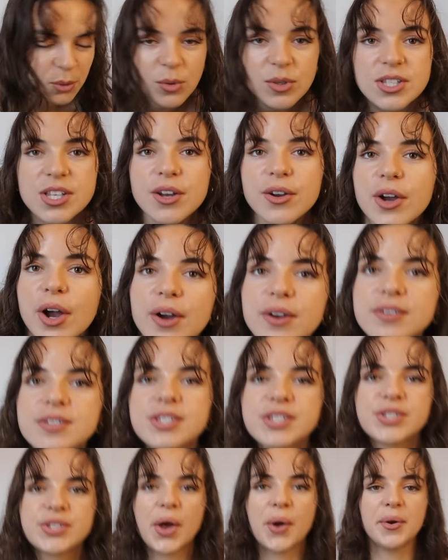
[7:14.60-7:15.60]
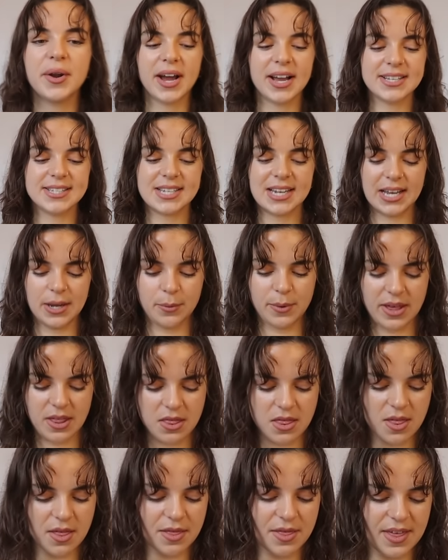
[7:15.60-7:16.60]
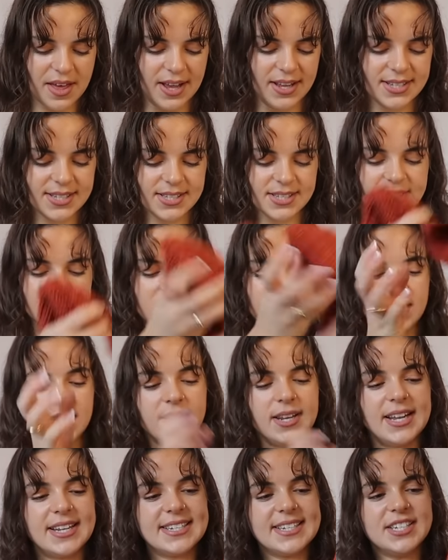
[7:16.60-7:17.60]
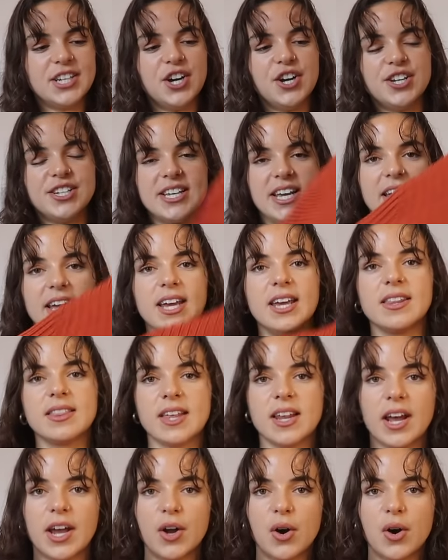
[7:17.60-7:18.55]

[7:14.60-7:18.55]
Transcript: it also goes so nicely with this knitted hoodie that I